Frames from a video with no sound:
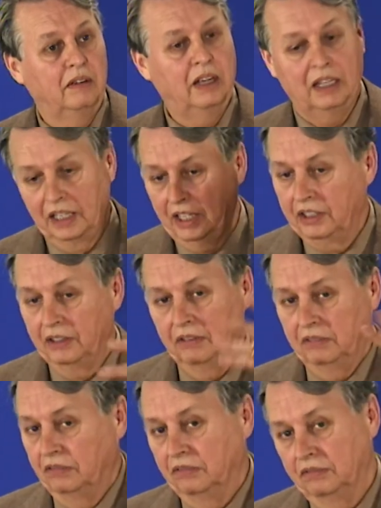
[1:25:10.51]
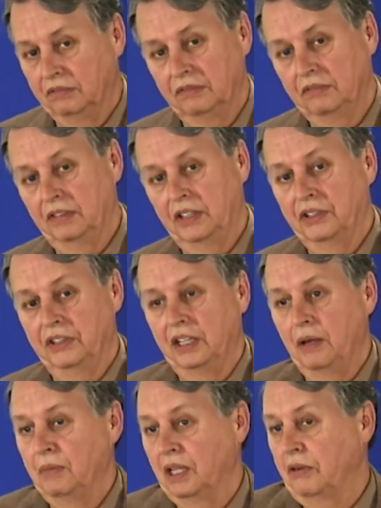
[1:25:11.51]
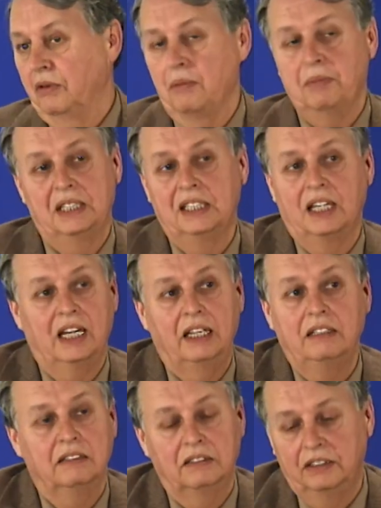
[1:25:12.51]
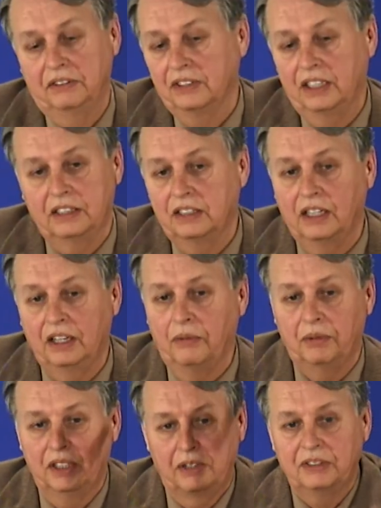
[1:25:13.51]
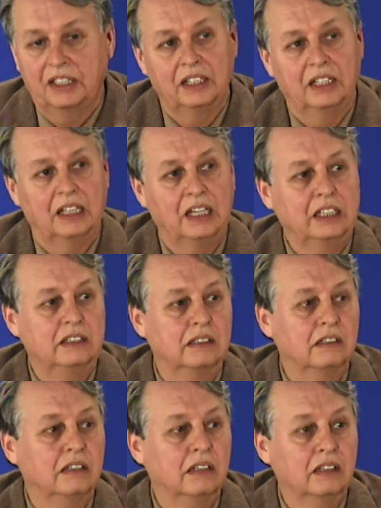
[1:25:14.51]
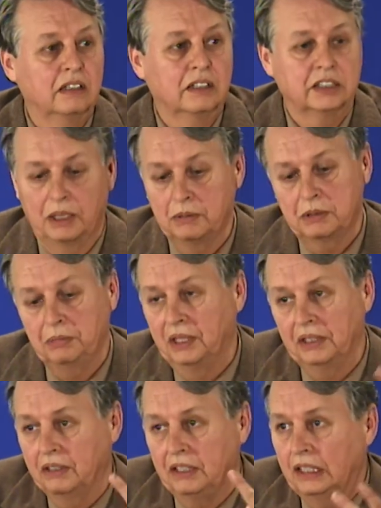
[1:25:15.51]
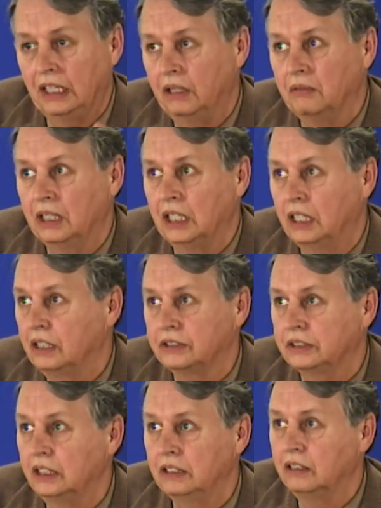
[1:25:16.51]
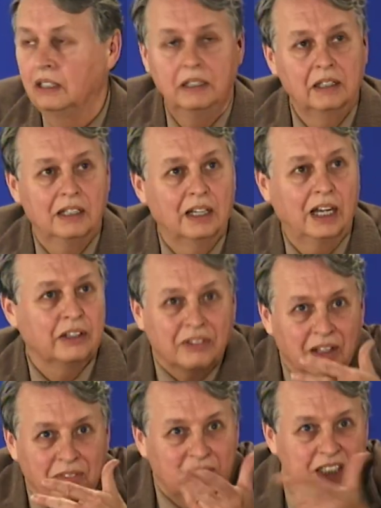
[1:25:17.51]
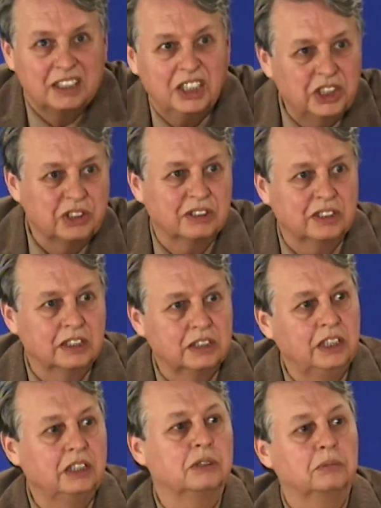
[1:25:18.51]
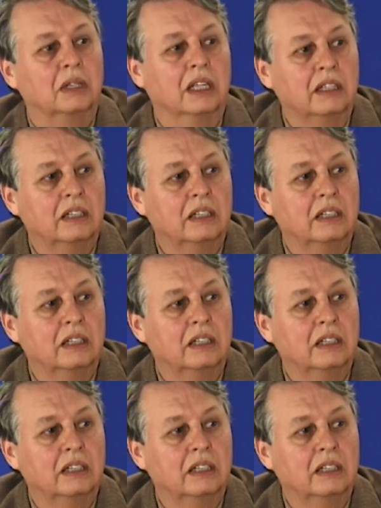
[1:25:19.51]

And later, he heard that Milarepa died, and he thought, I will never get enlightened because I'm smarter than anyone else, and I don't have any teacher to teach me.